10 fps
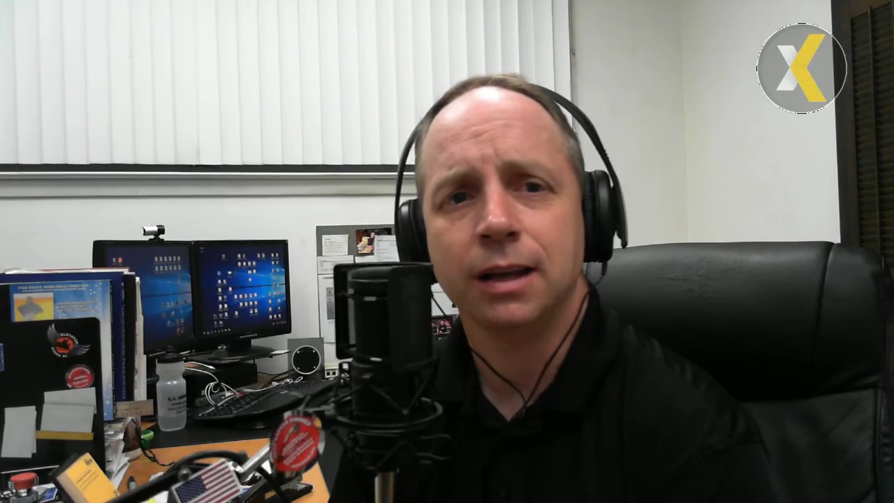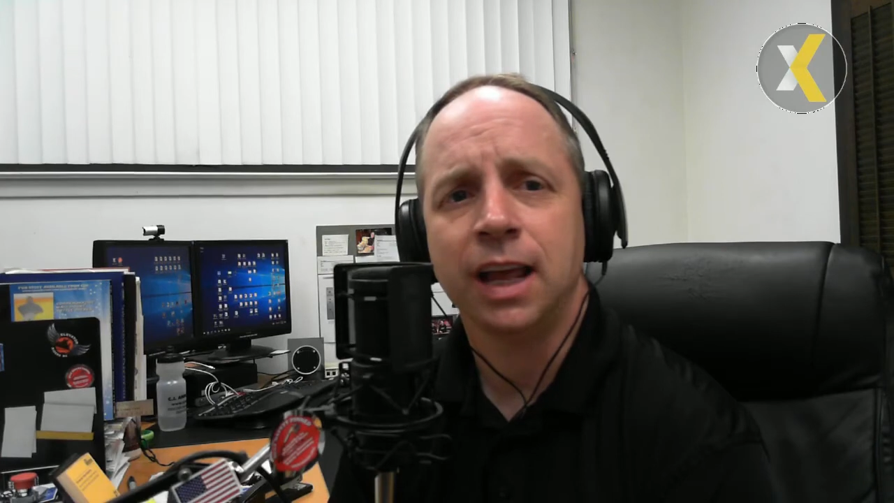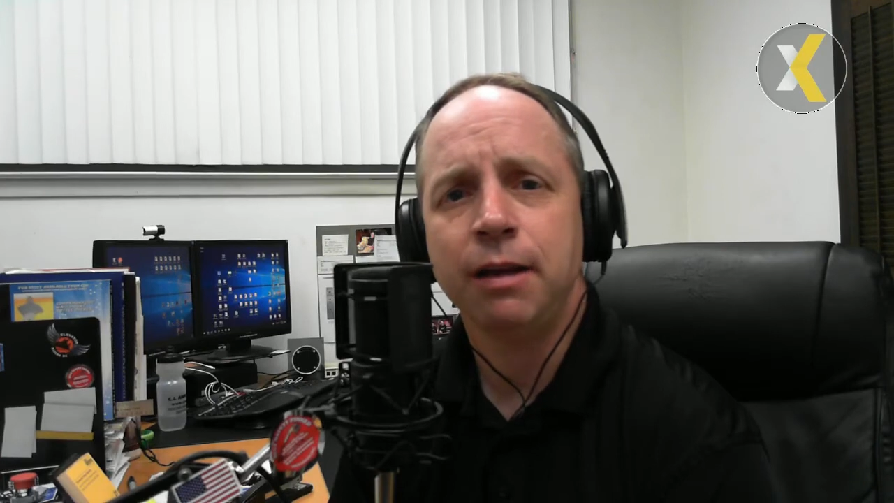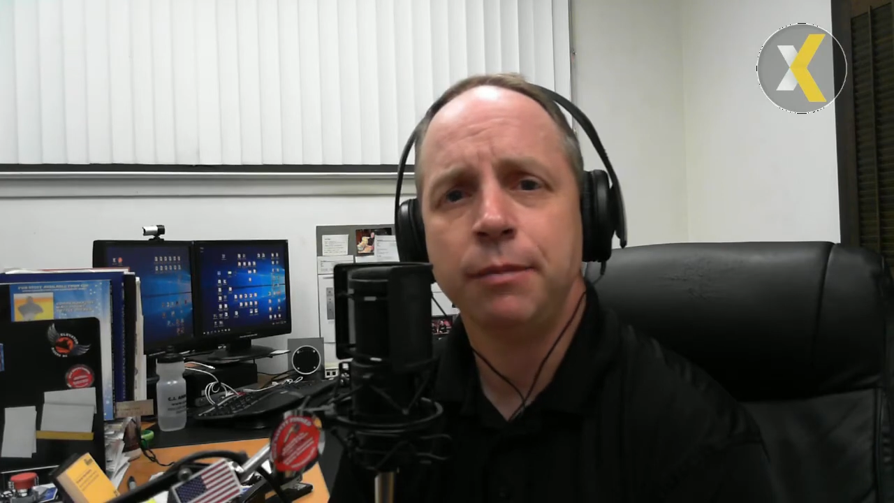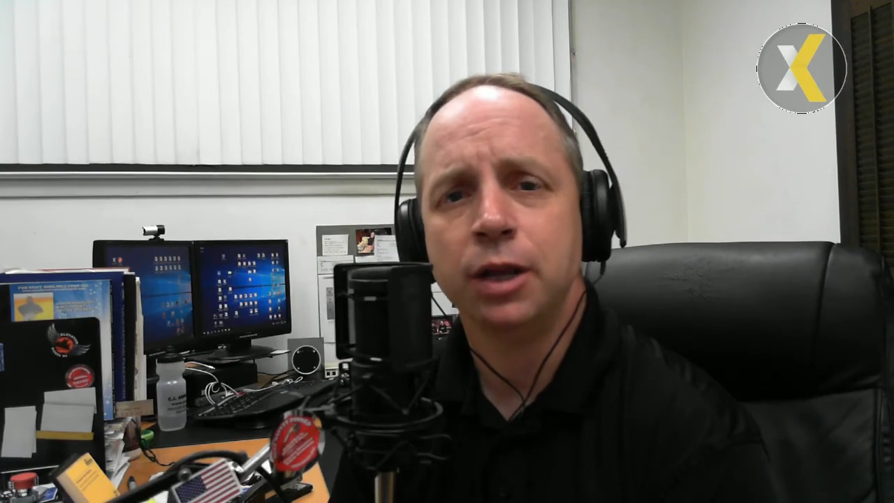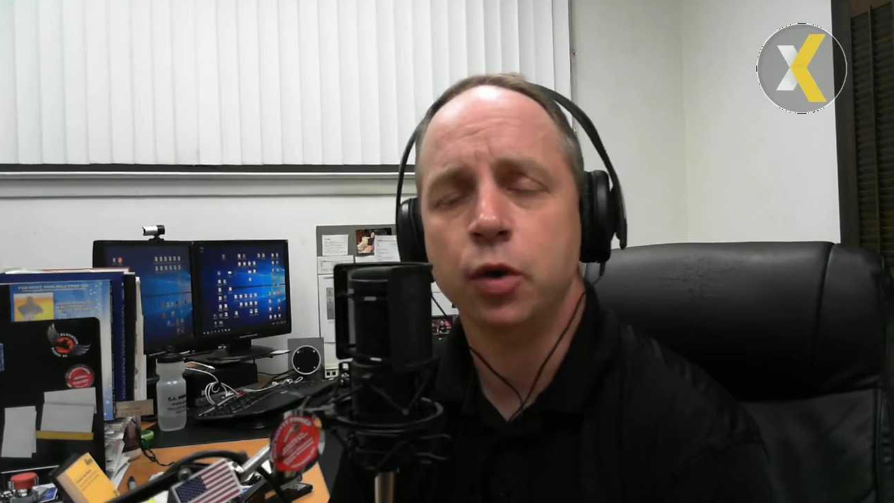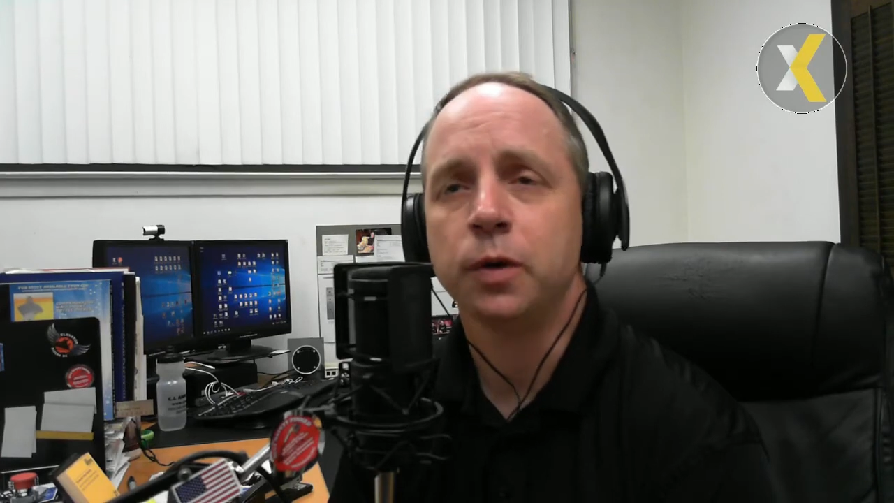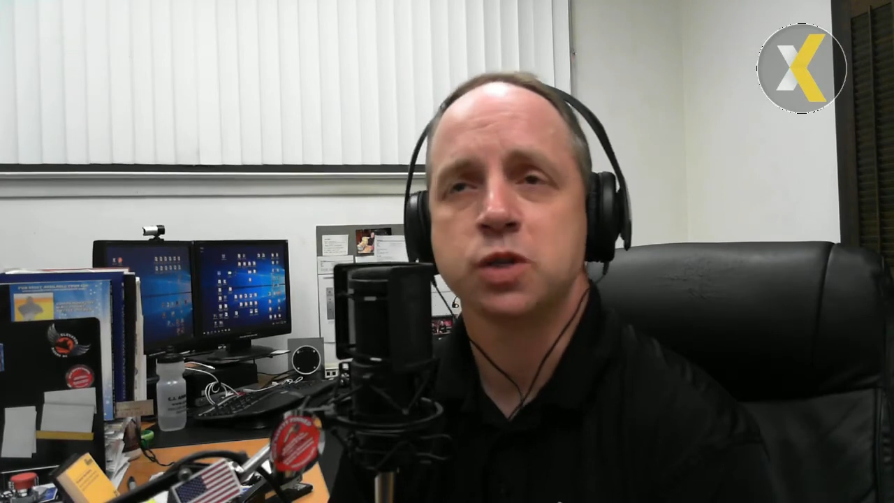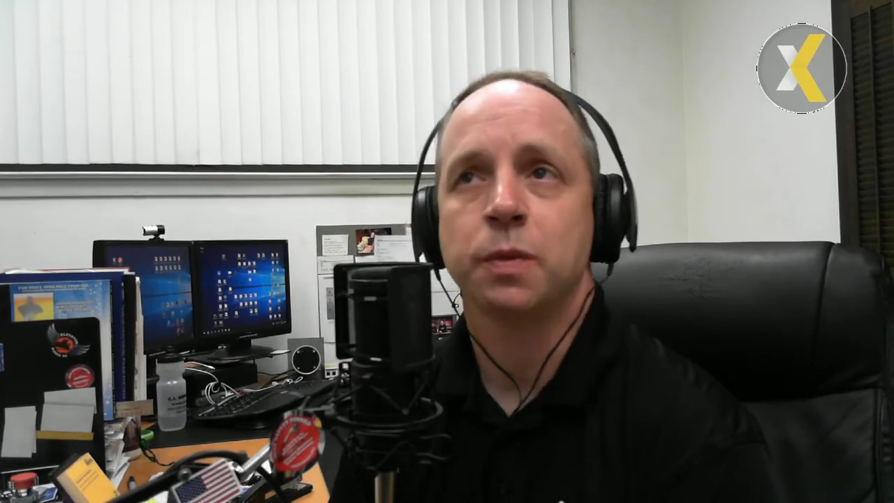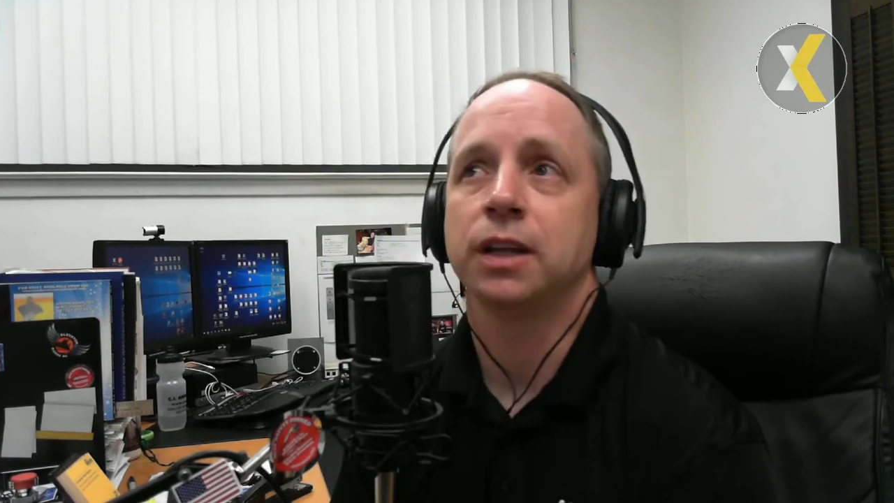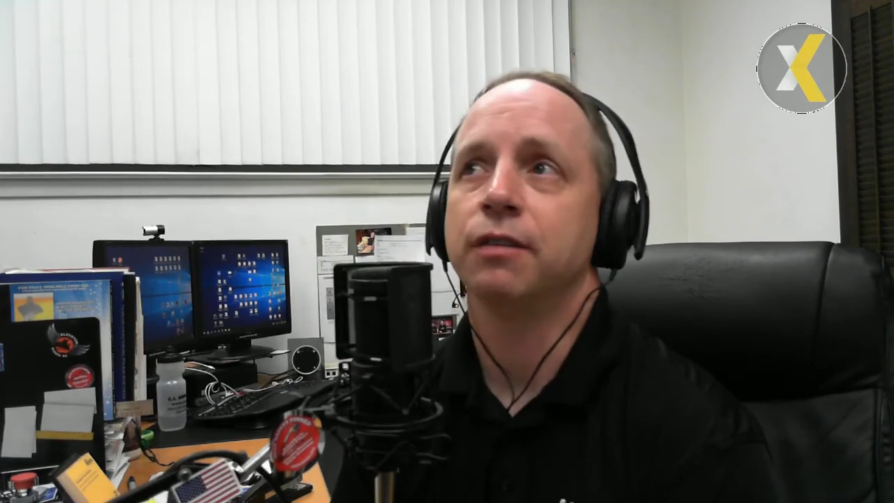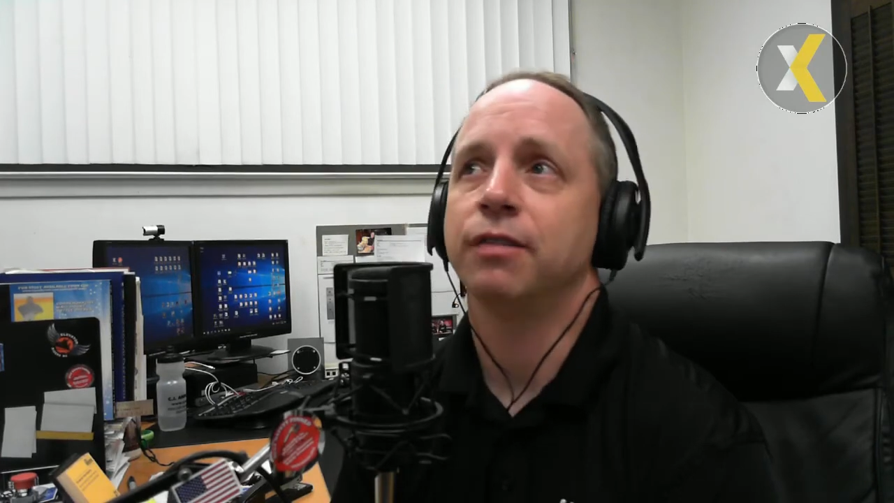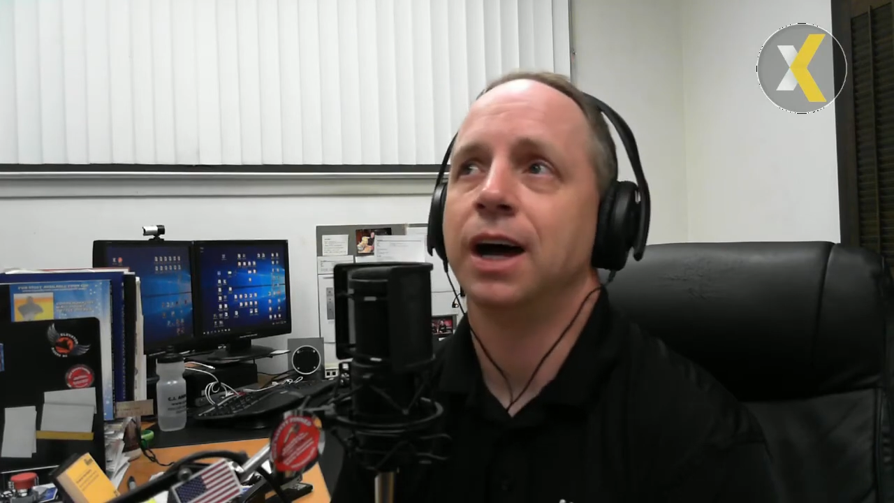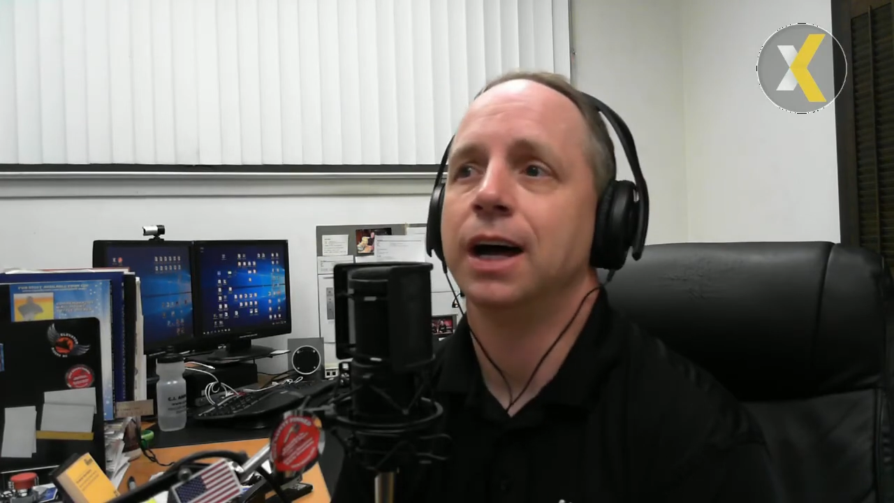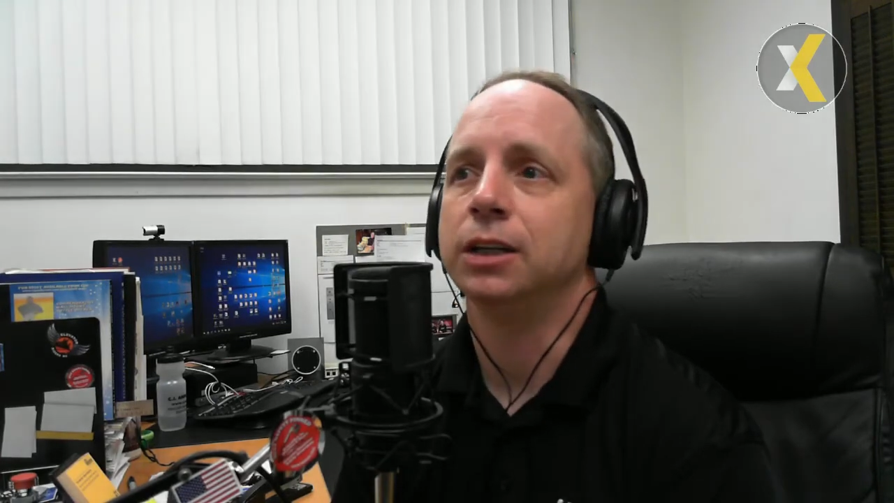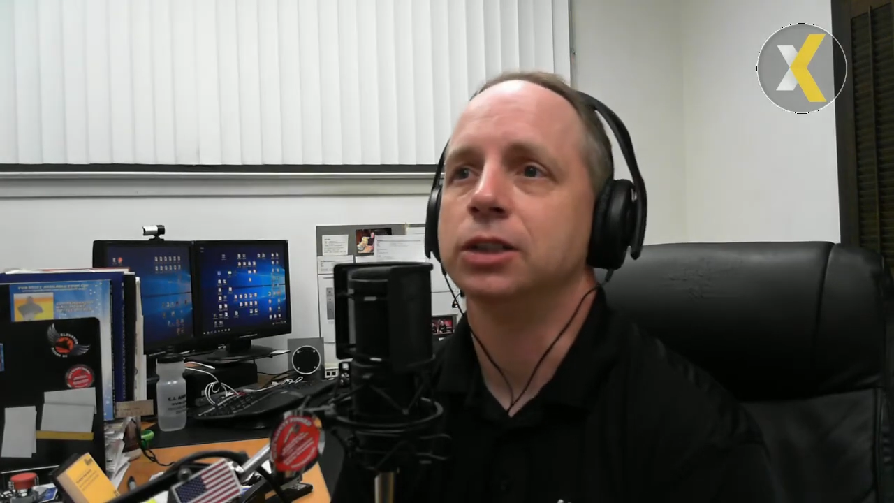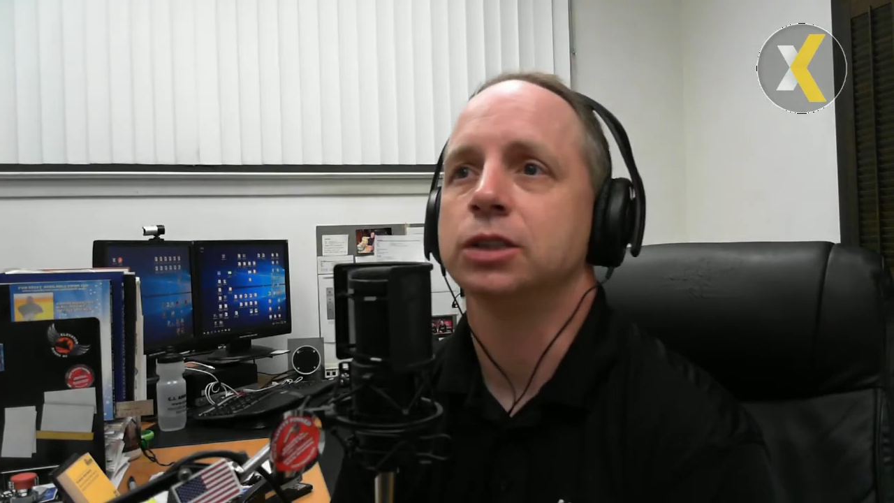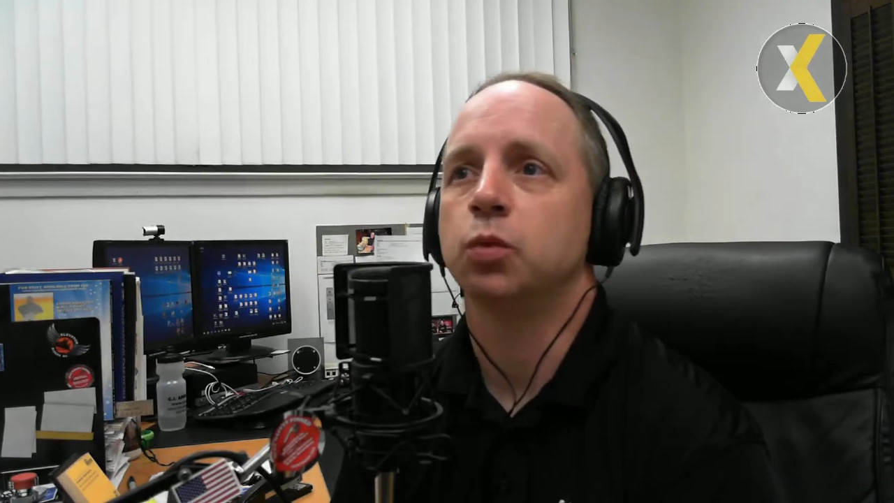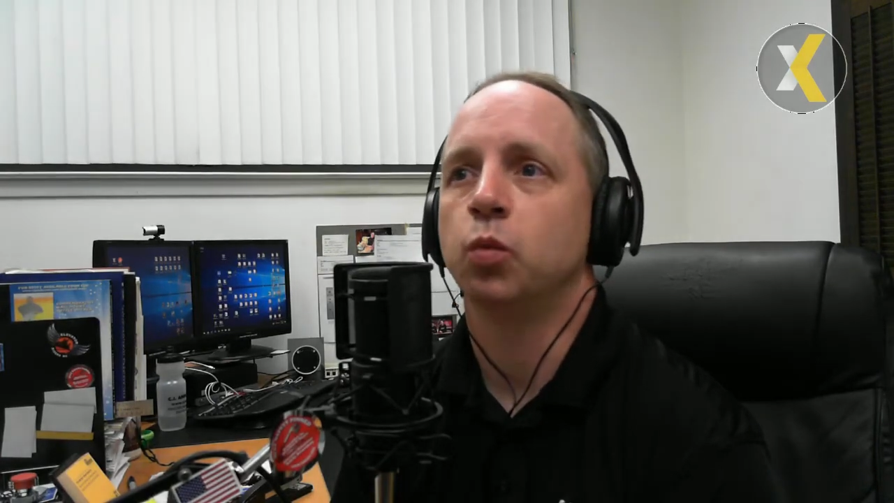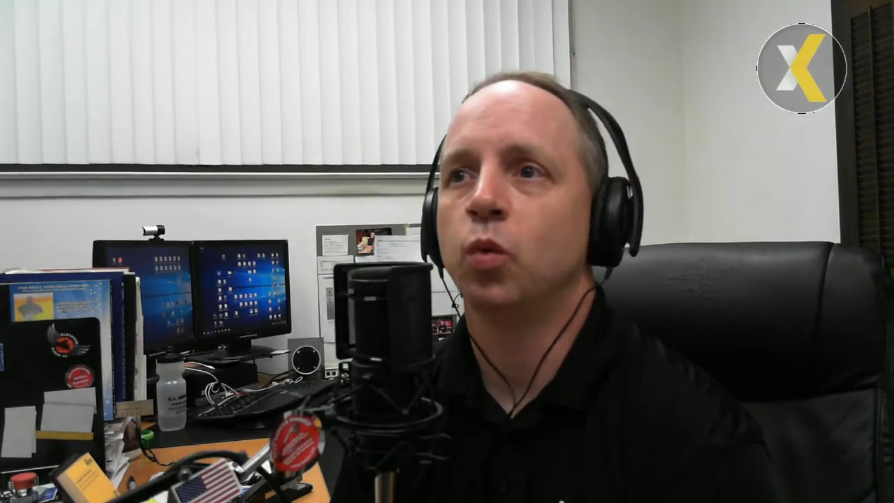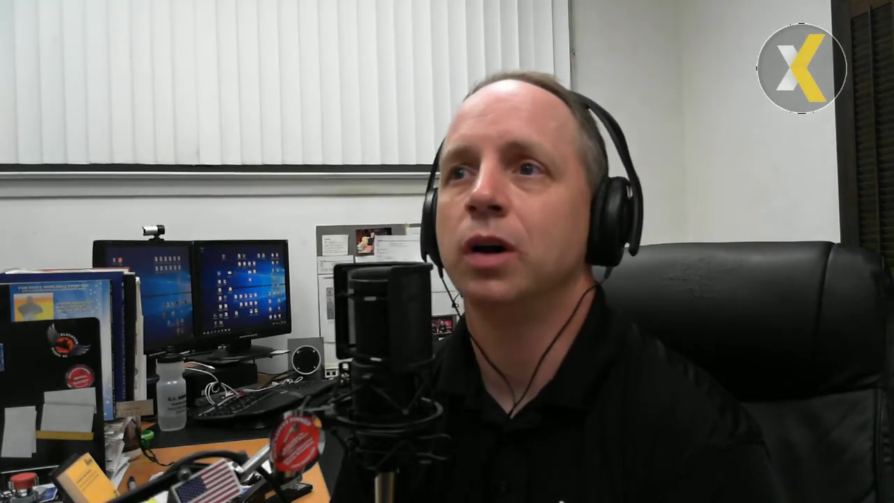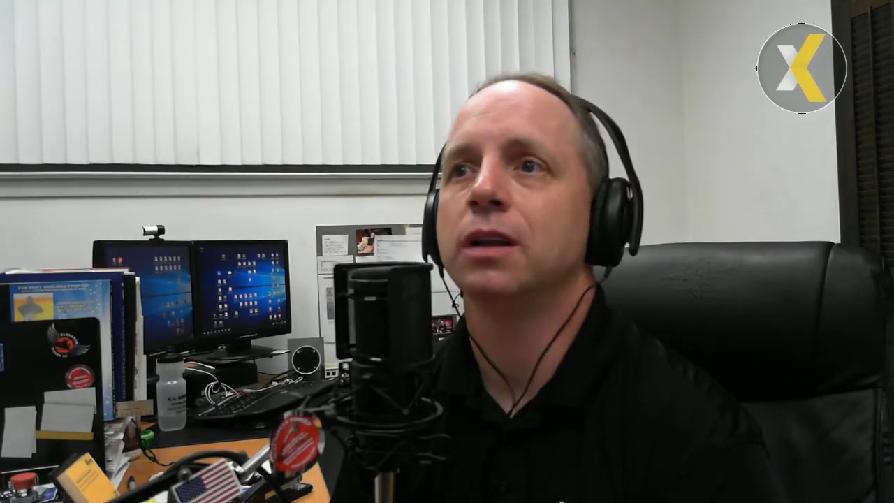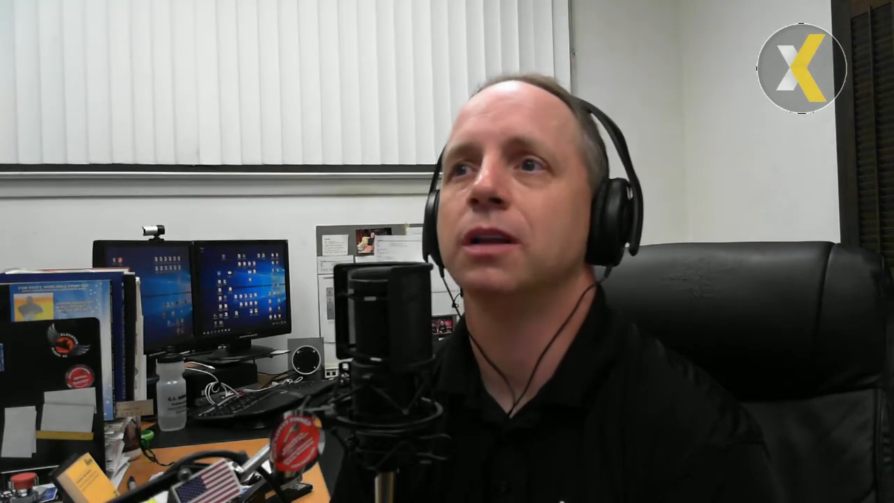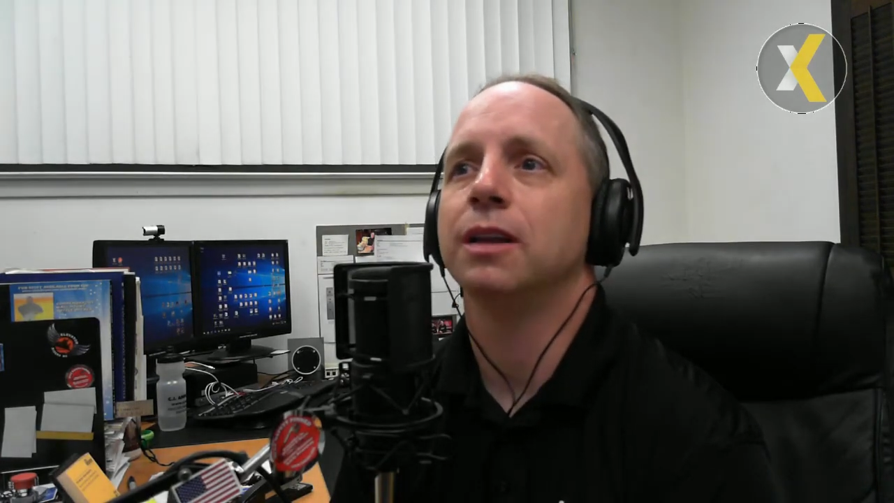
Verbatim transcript: gave me a new perspective on just what